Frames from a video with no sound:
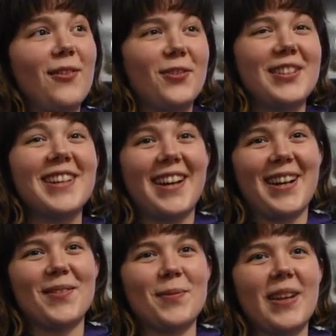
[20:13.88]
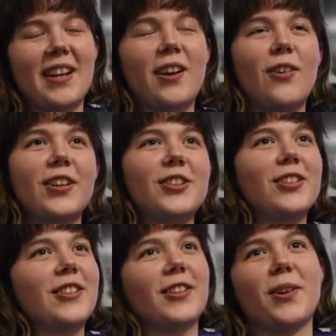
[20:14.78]
Every time I'm like, oh, I
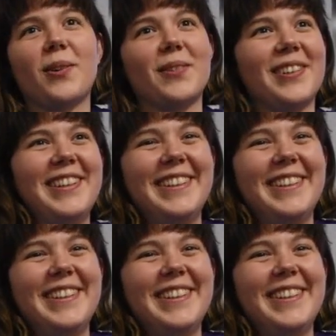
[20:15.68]
should have known.